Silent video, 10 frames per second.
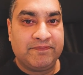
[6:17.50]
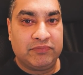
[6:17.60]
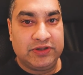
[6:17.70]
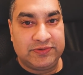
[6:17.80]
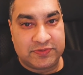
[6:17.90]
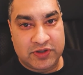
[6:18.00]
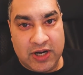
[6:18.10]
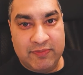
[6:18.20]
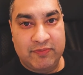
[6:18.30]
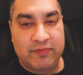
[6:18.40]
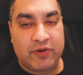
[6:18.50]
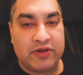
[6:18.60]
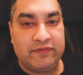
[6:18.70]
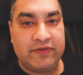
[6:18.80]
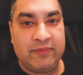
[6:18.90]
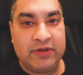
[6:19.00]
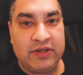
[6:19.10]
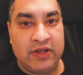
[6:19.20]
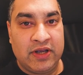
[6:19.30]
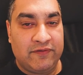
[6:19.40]
Please subscribe and be part of the family.
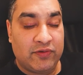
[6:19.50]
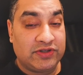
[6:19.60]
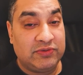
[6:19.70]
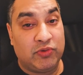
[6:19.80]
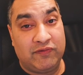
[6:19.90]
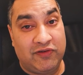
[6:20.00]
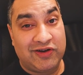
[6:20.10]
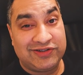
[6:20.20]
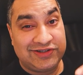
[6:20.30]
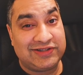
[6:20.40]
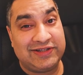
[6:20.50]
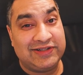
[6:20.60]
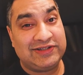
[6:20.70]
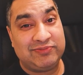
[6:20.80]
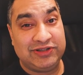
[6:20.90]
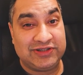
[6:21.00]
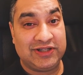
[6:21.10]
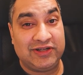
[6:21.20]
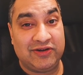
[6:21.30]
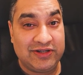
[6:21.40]
If you want to see more vlogs just like this, please
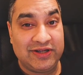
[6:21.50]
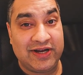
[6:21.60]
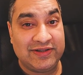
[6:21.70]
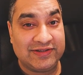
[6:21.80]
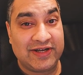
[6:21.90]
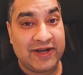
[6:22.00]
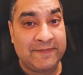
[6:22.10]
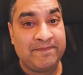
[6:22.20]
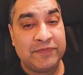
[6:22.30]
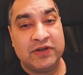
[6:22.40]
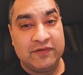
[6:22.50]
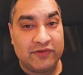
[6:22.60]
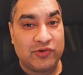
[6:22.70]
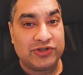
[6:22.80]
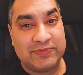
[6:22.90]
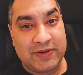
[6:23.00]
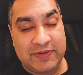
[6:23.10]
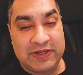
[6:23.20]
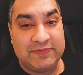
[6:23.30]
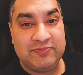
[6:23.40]
click on the eye in the sky. Of course, to my
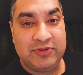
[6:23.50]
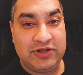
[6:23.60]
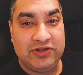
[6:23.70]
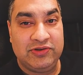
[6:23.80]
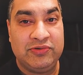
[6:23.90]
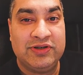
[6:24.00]
peeps, be you.